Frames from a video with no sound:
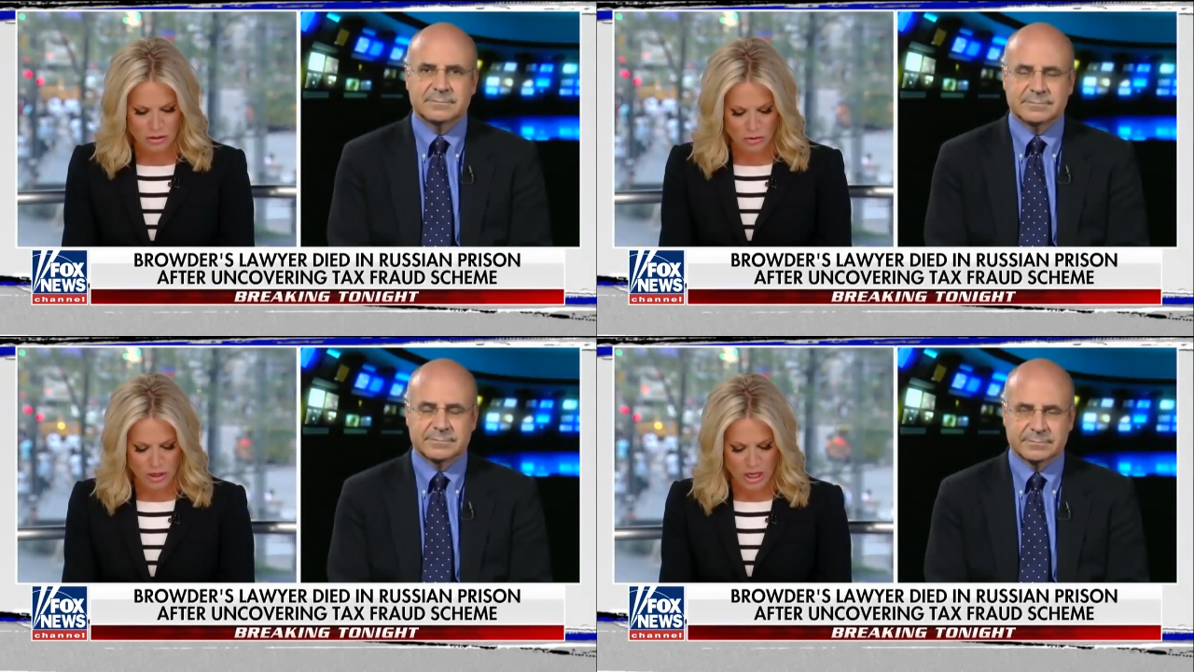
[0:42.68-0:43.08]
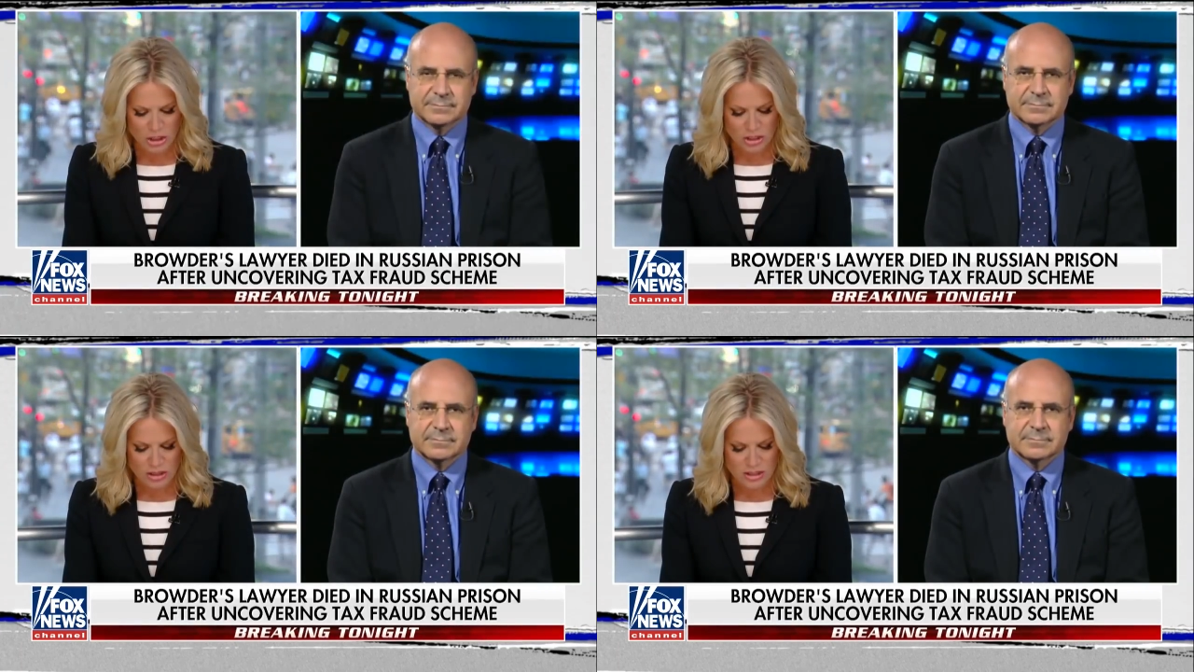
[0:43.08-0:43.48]

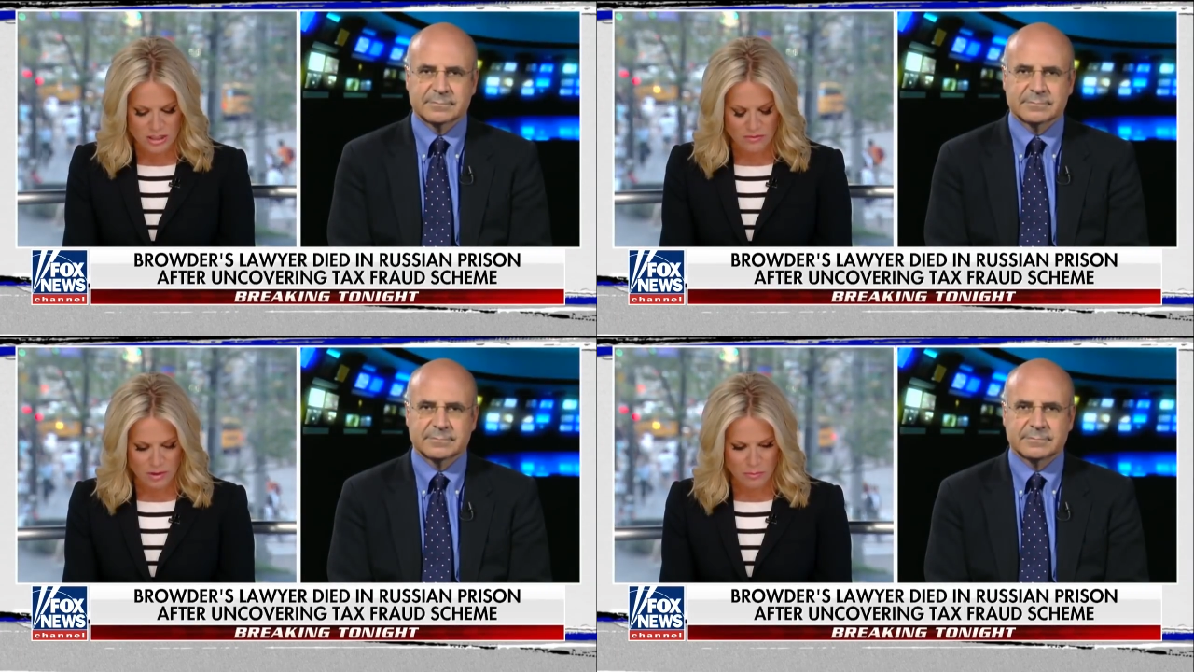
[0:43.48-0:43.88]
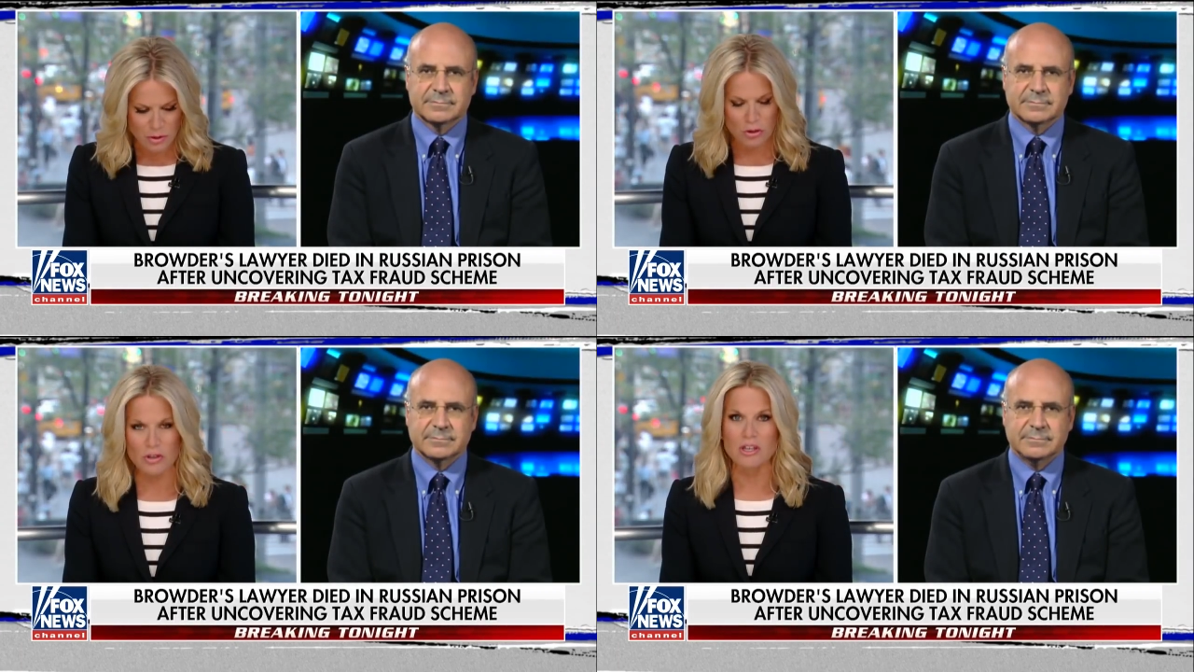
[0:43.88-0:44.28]
Speaker 1: location this evening.
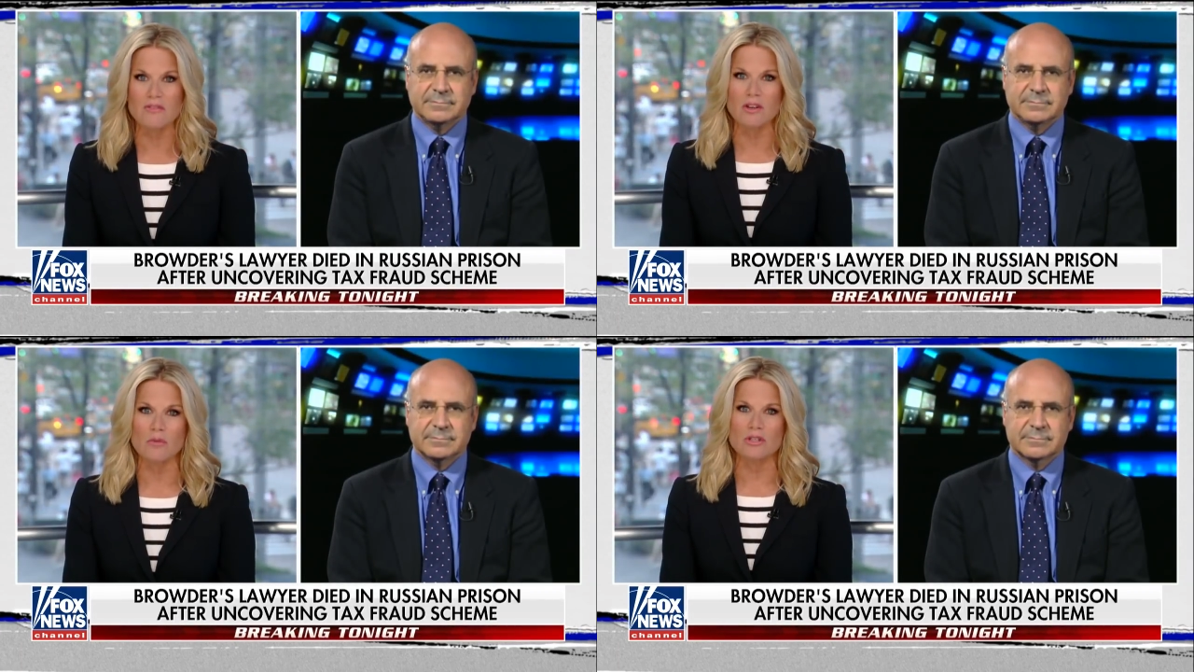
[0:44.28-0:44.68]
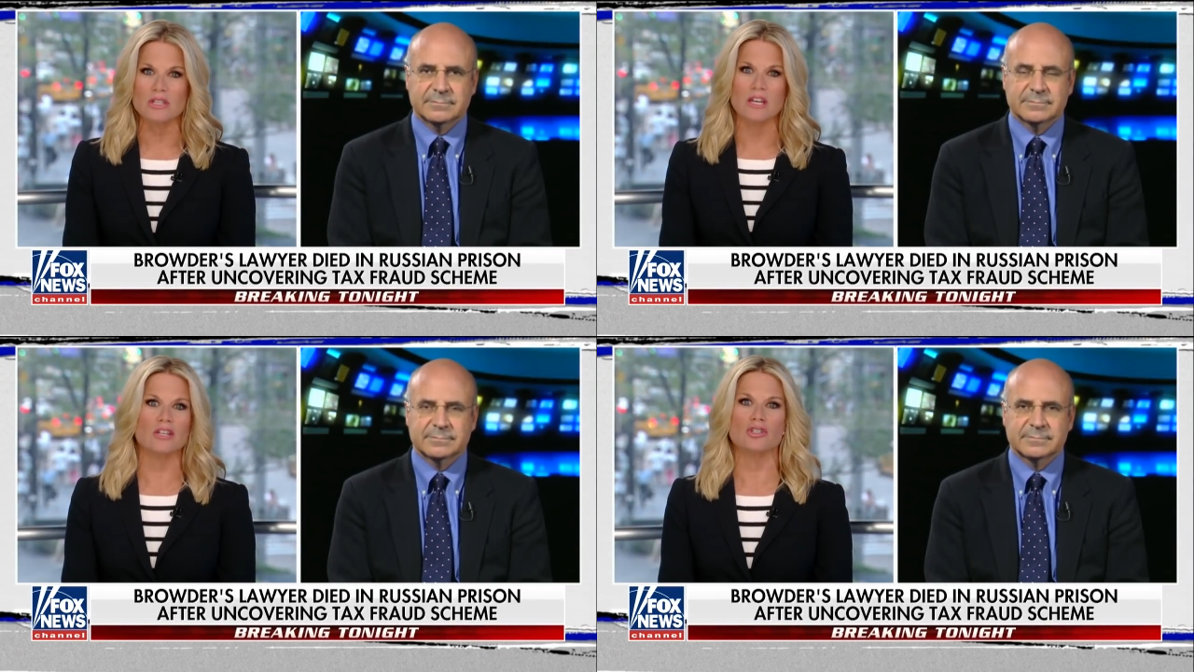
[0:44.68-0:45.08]
Bill, good evening once
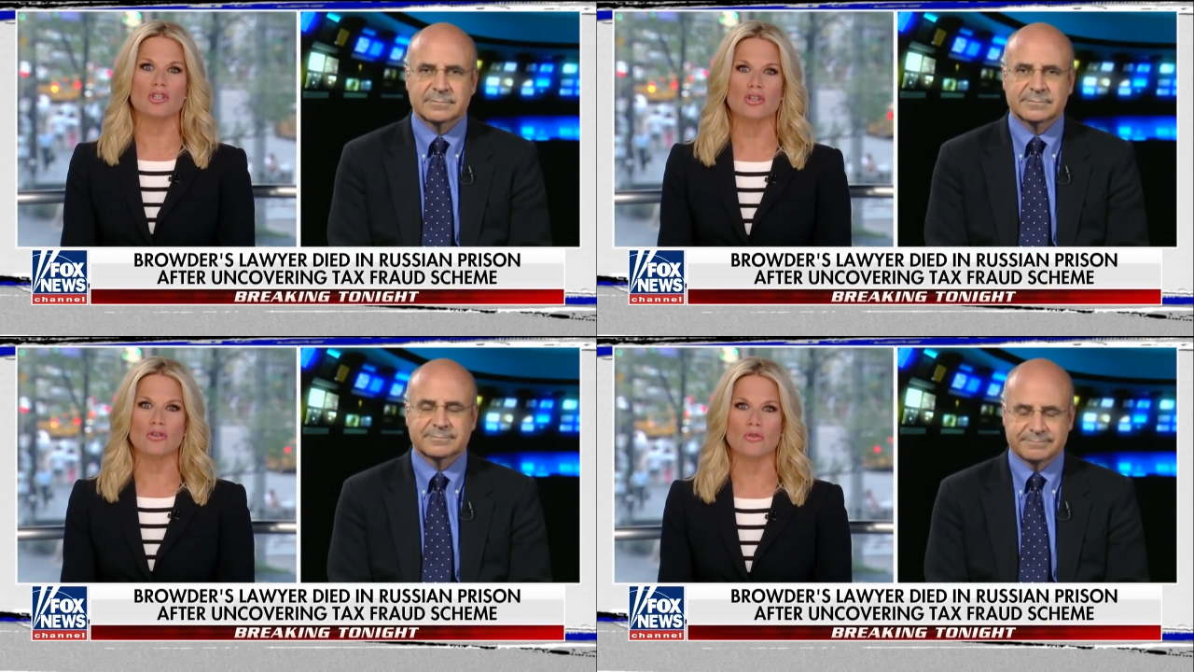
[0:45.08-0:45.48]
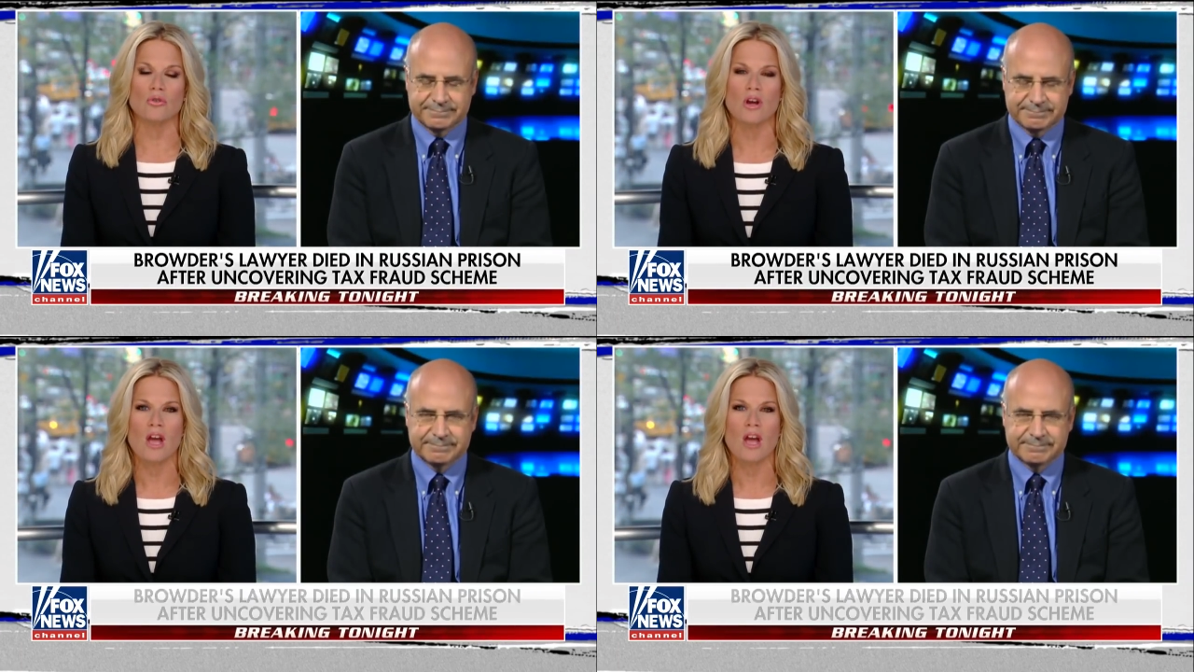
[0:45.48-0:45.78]
again to you.